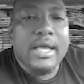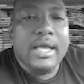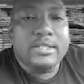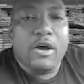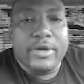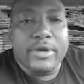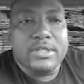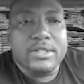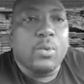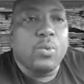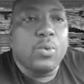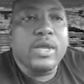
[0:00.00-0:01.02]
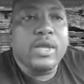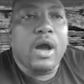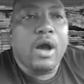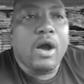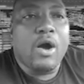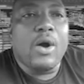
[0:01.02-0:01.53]
And so we
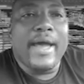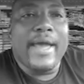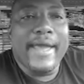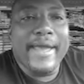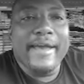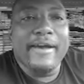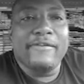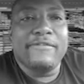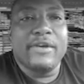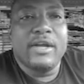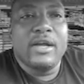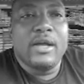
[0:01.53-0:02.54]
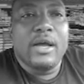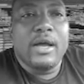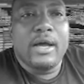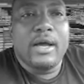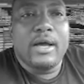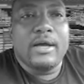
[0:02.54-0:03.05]
all have
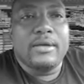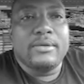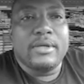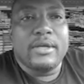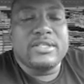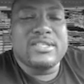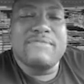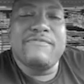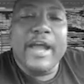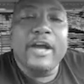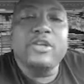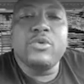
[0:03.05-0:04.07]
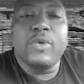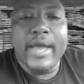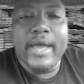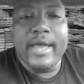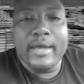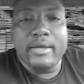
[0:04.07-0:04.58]
some value
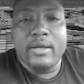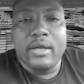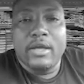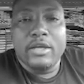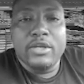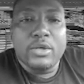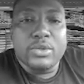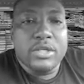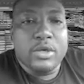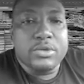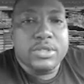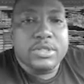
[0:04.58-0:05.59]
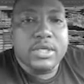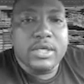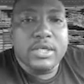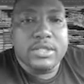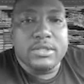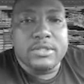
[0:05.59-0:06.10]
add, to those
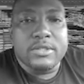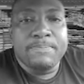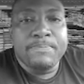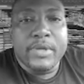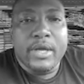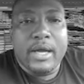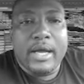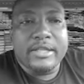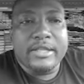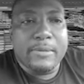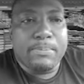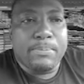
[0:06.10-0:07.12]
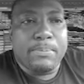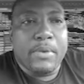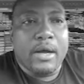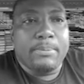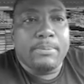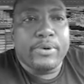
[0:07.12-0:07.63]
discussions. I think
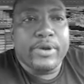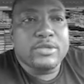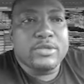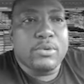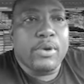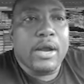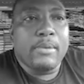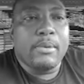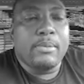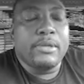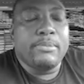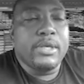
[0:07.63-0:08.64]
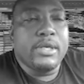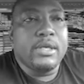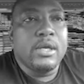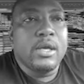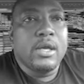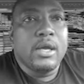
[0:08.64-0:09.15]
Prez would probably
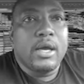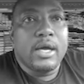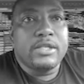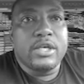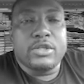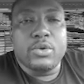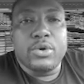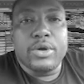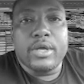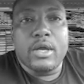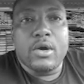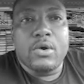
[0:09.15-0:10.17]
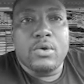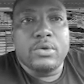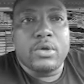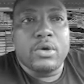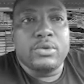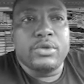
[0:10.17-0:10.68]
be the authority
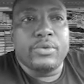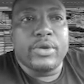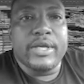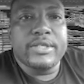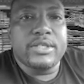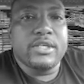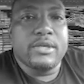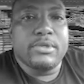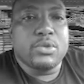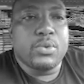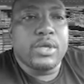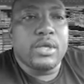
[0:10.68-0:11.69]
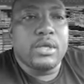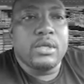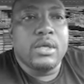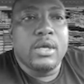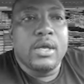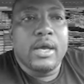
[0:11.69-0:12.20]
on the relationship
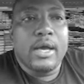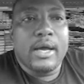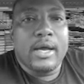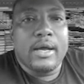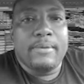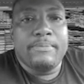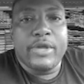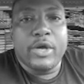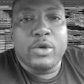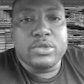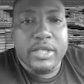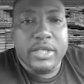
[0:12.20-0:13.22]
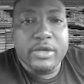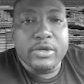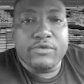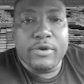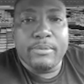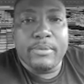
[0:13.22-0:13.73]
between those leaders from